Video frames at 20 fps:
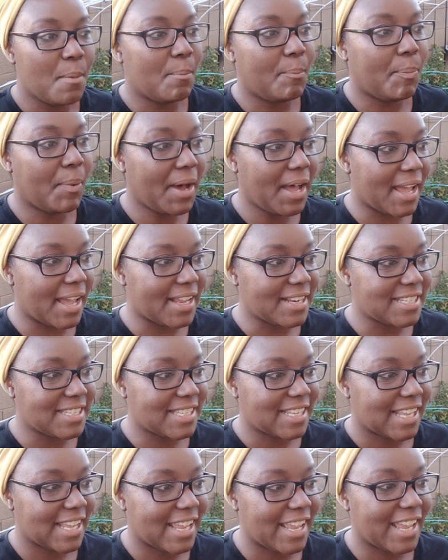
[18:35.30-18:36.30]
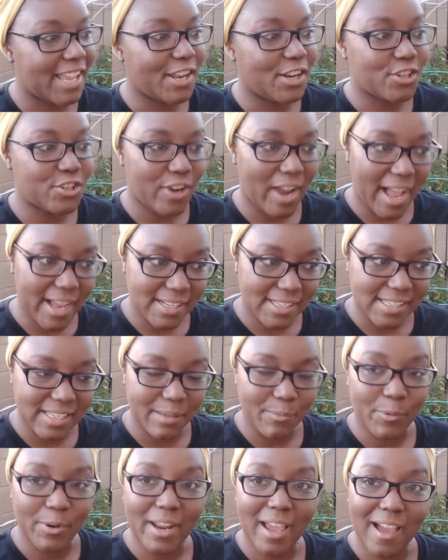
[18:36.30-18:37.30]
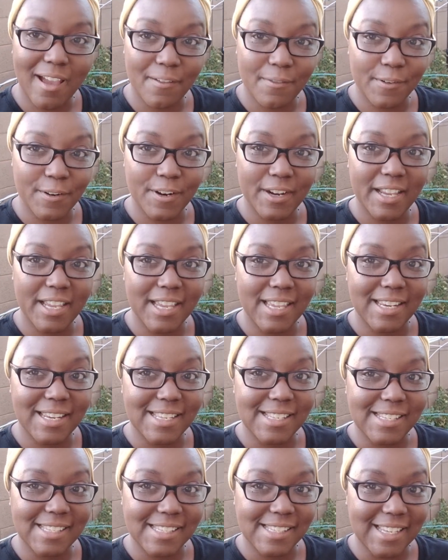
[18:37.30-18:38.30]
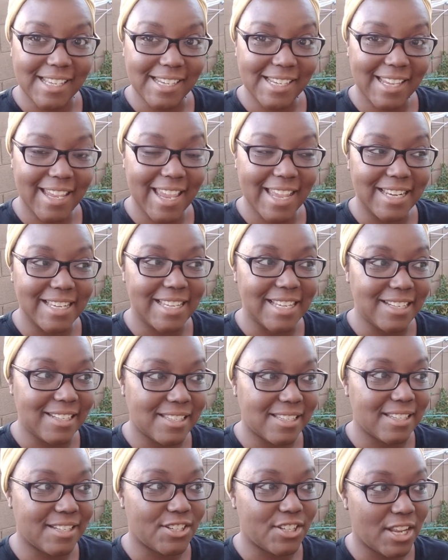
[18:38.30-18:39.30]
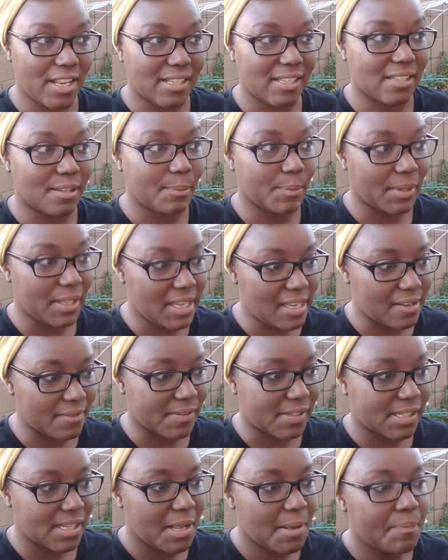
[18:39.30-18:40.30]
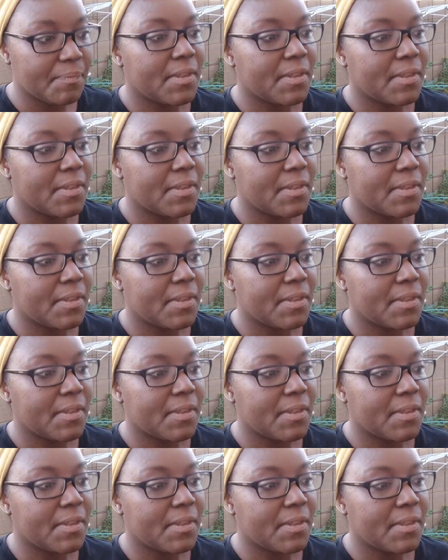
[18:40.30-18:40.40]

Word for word: But it attracts them whenever it is sick and needs to shed some leaves.